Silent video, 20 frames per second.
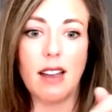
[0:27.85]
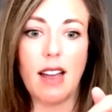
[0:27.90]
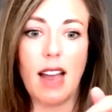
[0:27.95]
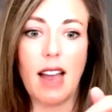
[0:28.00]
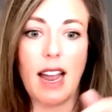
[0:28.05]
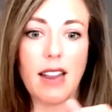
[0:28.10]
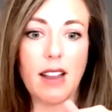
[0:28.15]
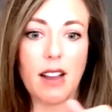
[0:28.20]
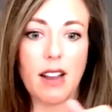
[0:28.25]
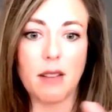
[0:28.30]

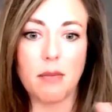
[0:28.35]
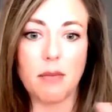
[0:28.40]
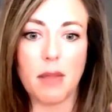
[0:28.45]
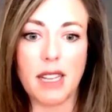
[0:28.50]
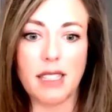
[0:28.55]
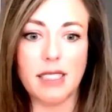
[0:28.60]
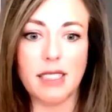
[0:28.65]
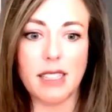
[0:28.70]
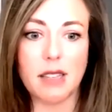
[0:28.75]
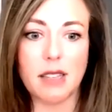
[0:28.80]
icon
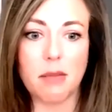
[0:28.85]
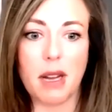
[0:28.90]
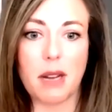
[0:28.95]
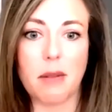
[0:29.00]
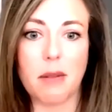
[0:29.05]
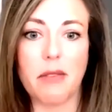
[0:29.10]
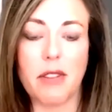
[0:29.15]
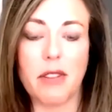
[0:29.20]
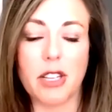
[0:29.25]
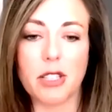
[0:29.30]
buttons at the
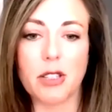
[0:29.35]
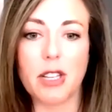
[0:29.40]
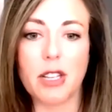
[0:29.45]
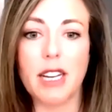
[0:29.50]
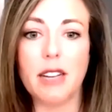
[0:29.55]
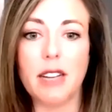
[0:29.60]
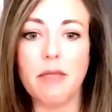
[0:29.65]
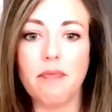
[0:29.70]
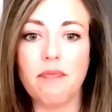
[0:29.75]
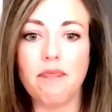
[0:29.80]
bottom of your
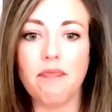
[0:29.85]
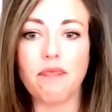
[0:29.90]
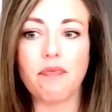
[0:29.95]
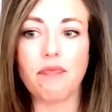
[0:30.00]
screen,